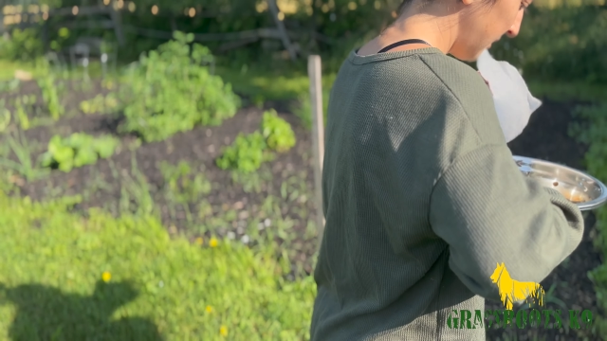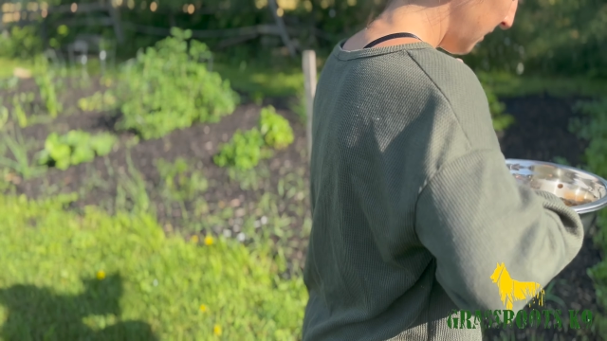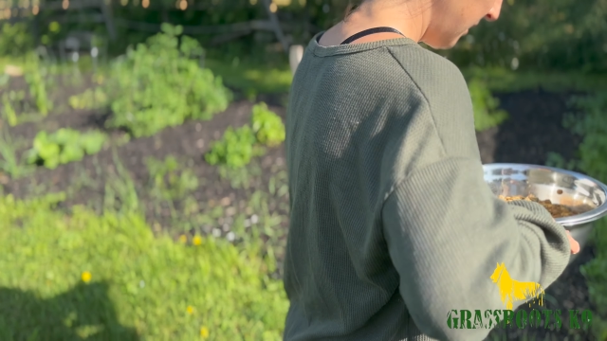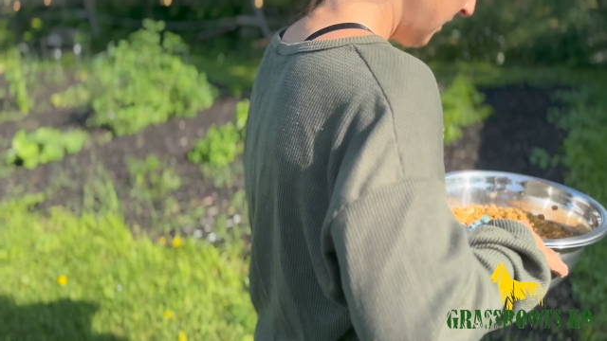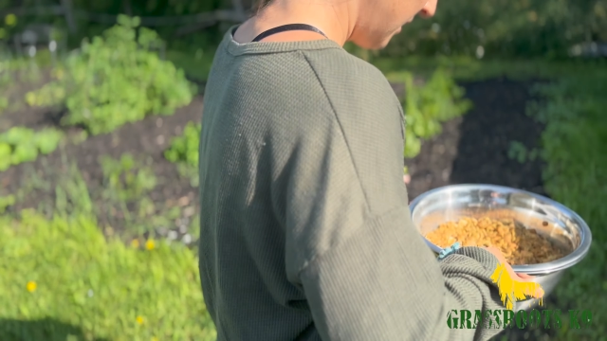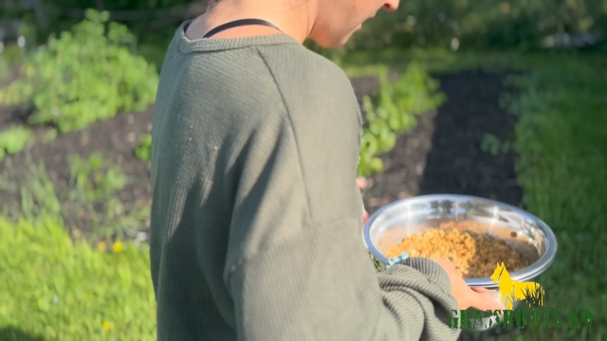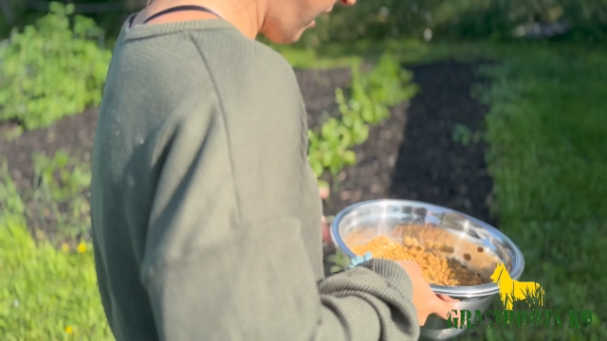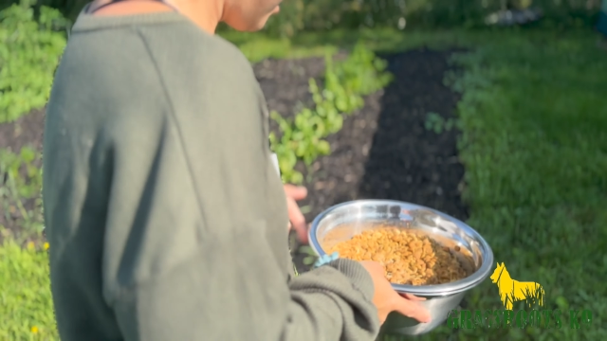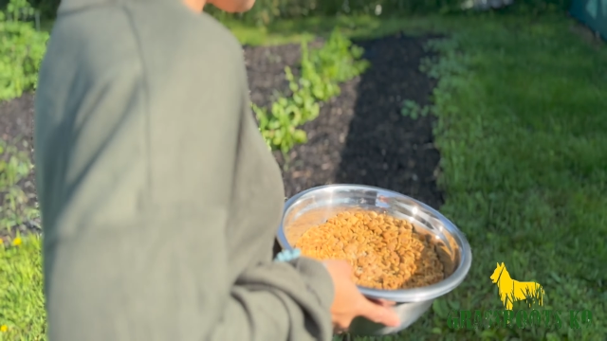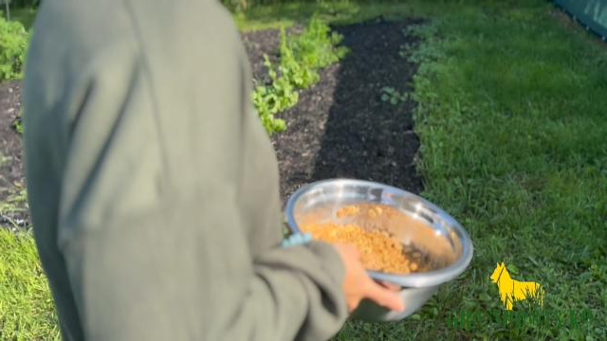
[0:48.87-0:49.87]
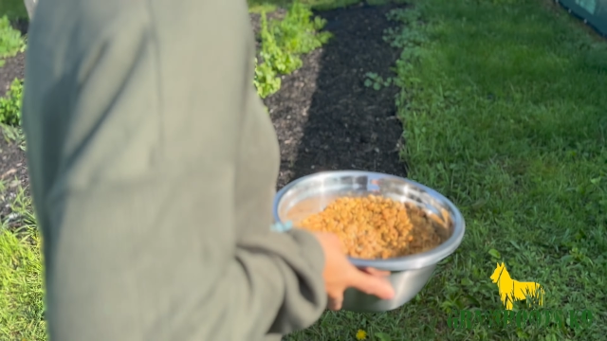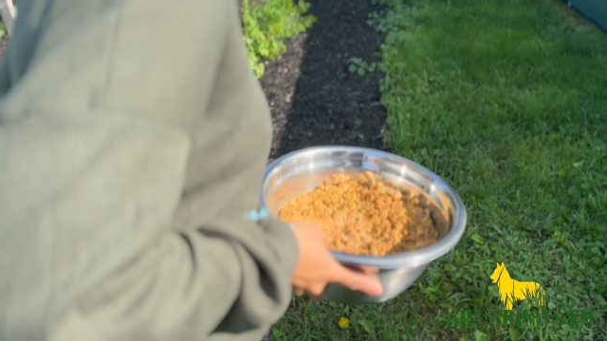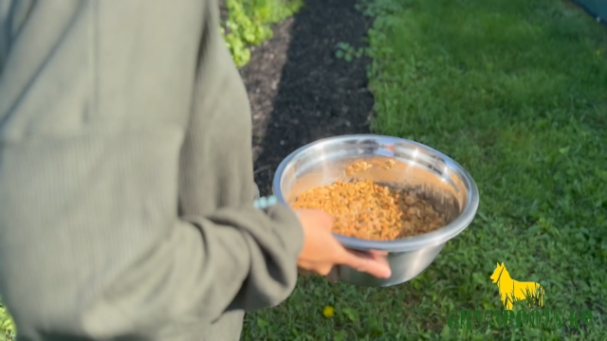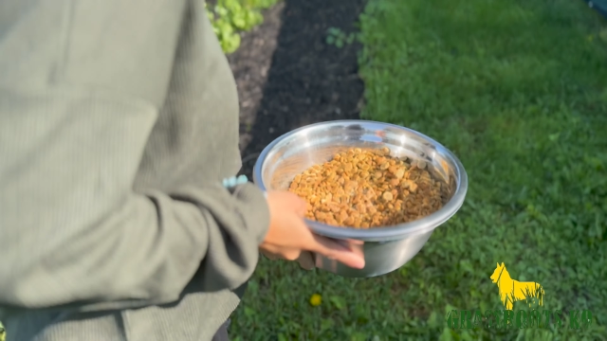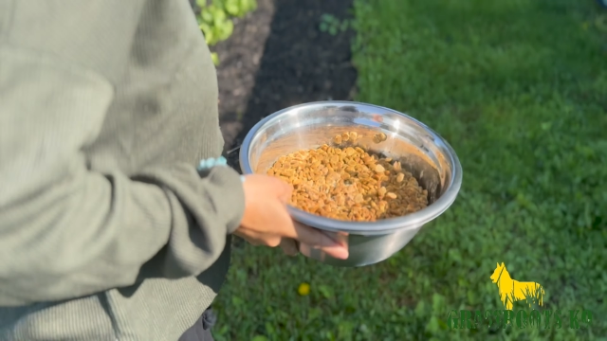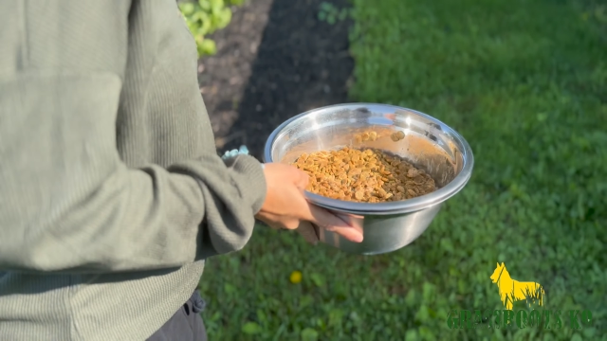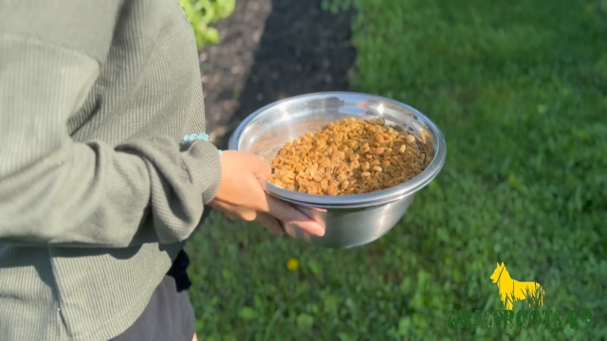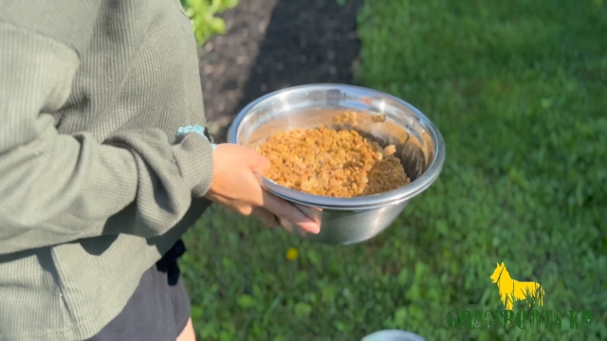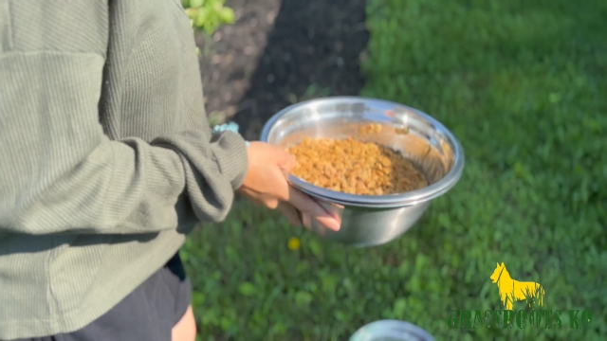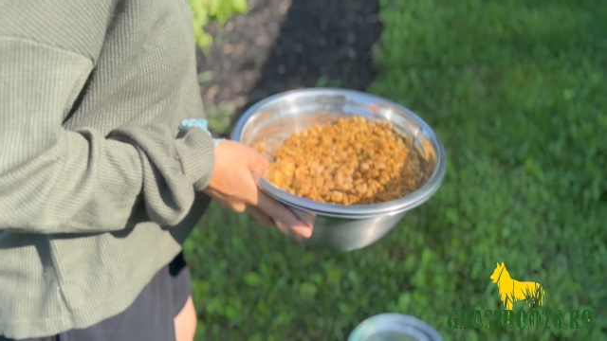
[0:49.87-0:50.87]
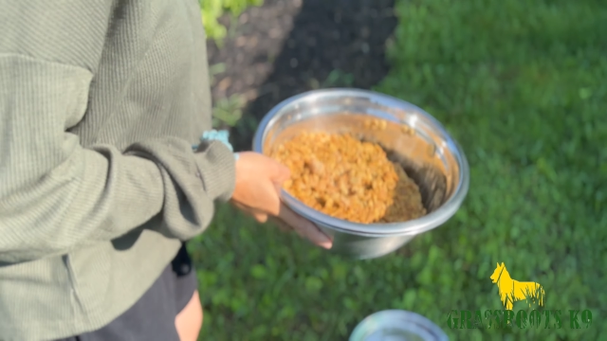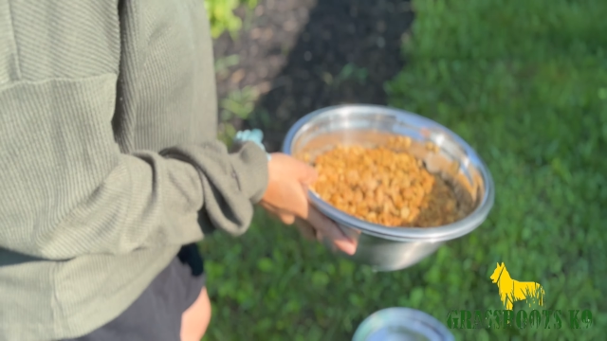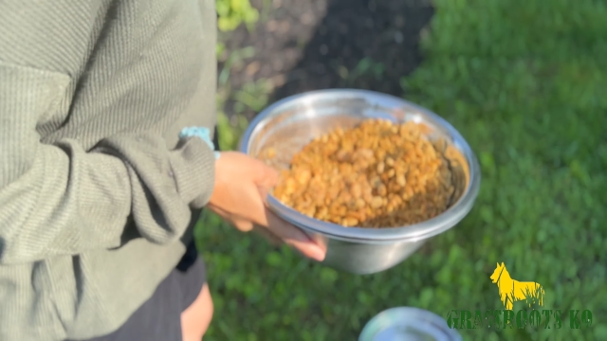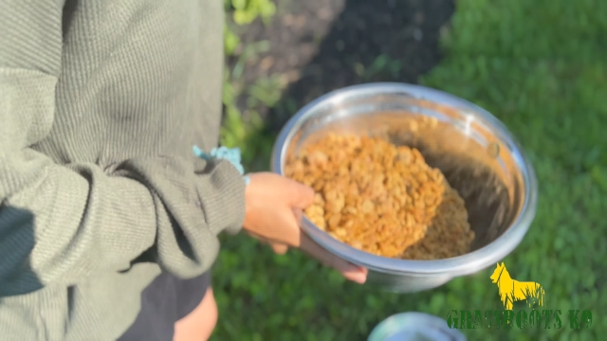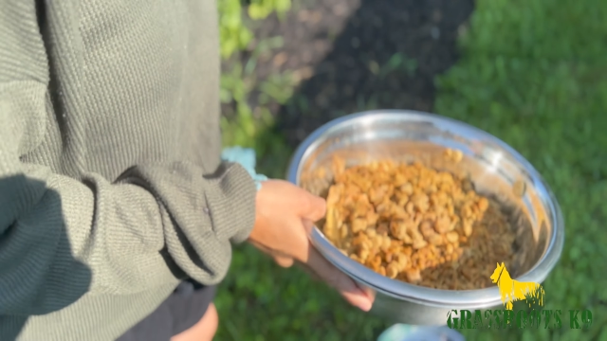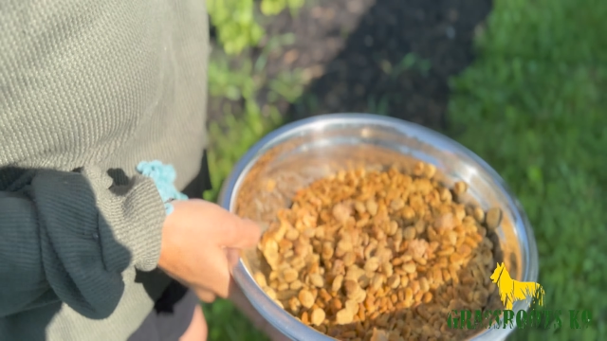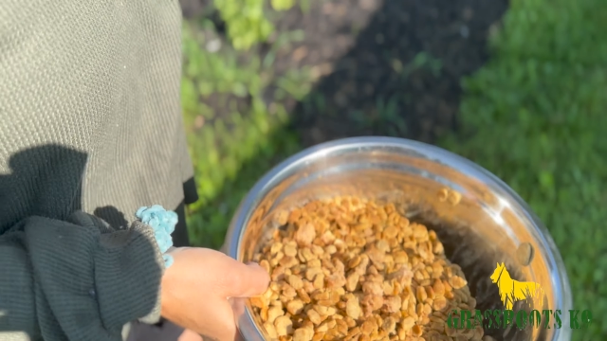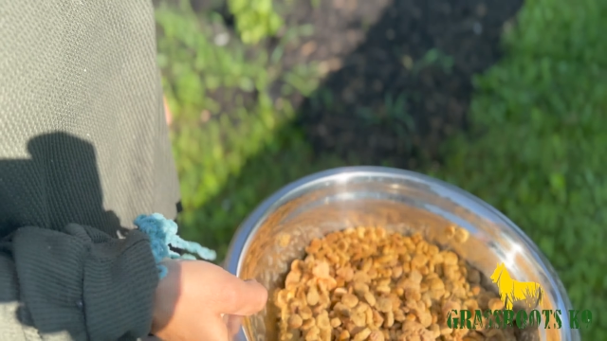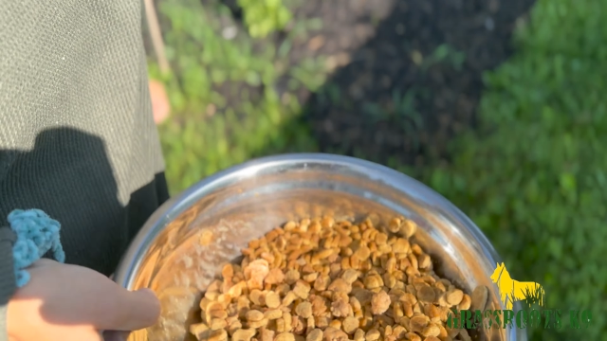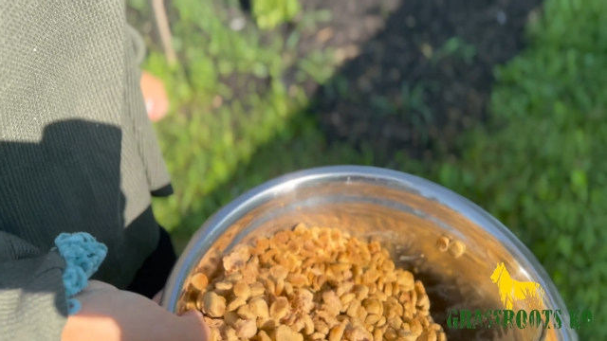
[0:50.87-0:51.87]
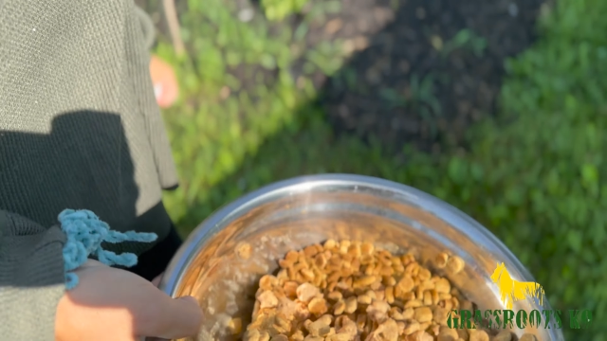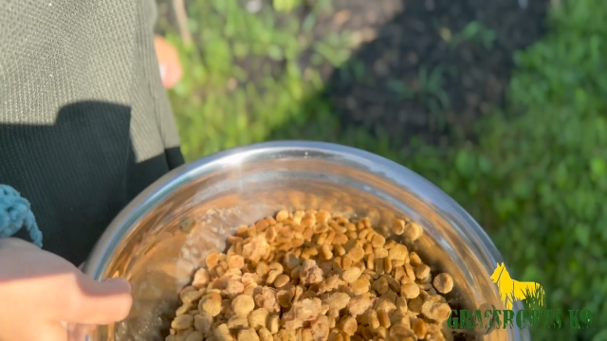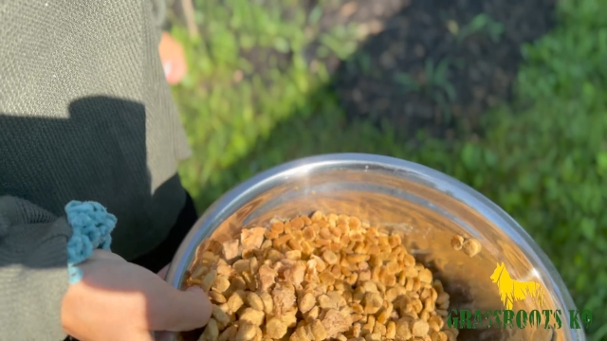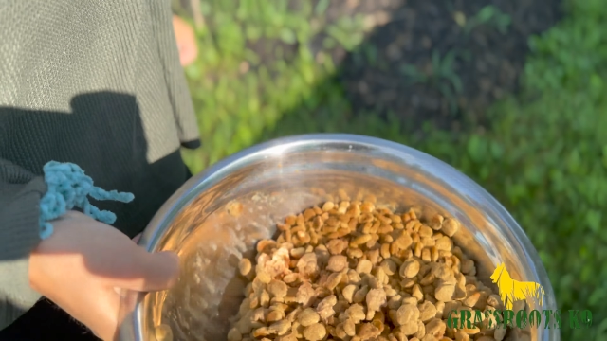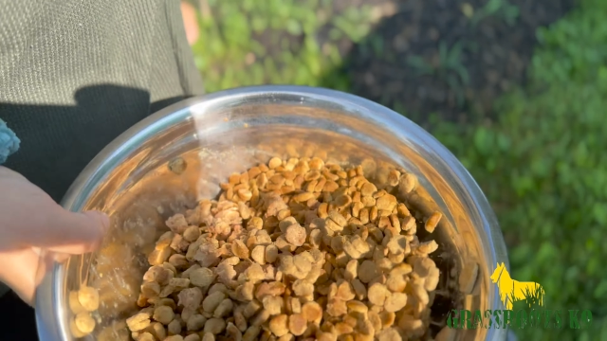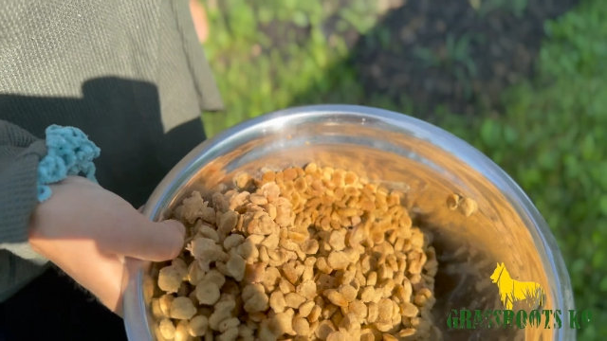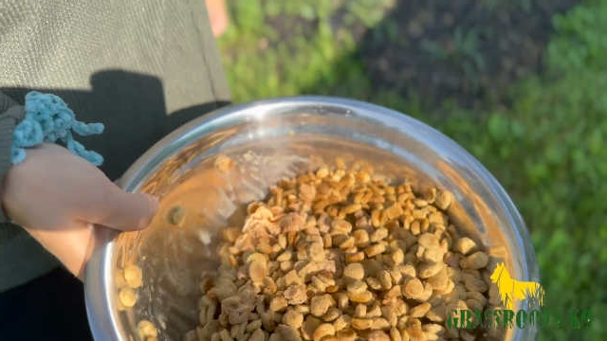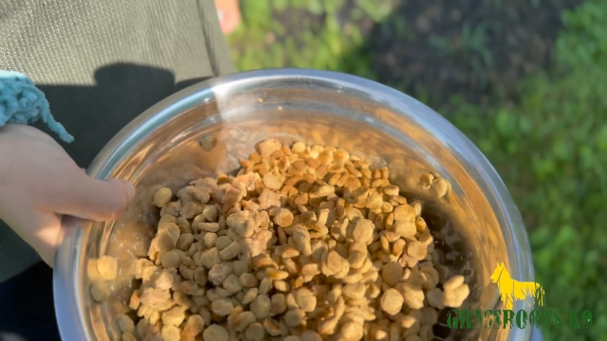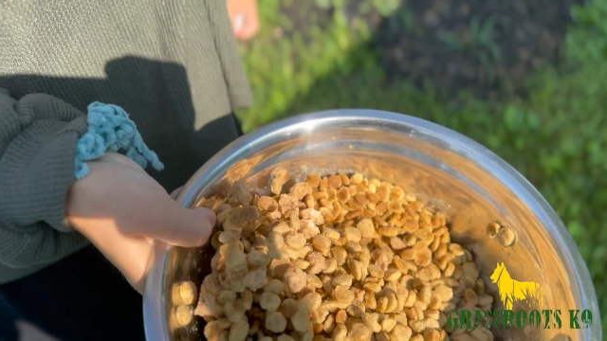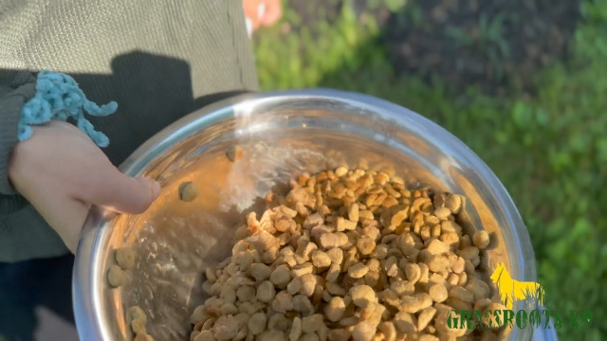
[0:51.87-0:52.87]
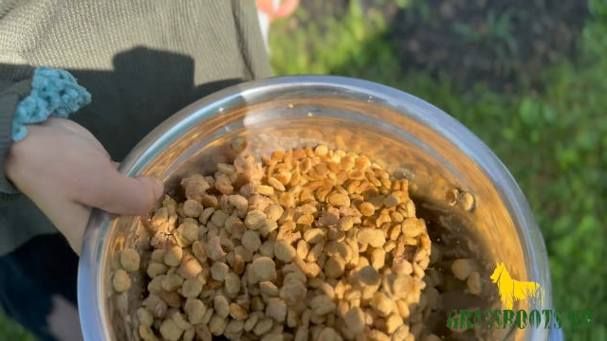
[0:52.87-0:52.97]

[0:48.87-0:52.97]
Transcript: Nobody's mouth can be seen.